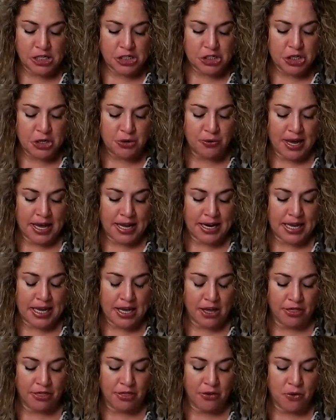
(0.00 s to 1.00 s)
to any
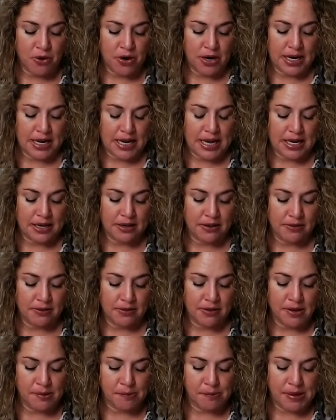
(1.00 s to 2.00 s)
authority
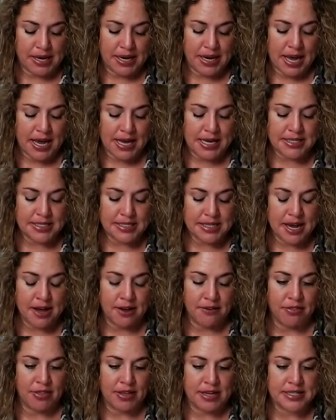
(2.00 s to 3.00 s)
because
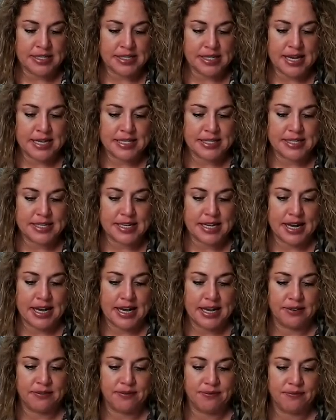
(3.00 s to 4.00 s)
of this
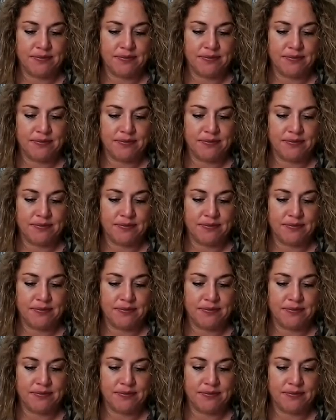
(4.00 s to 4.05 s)
incident?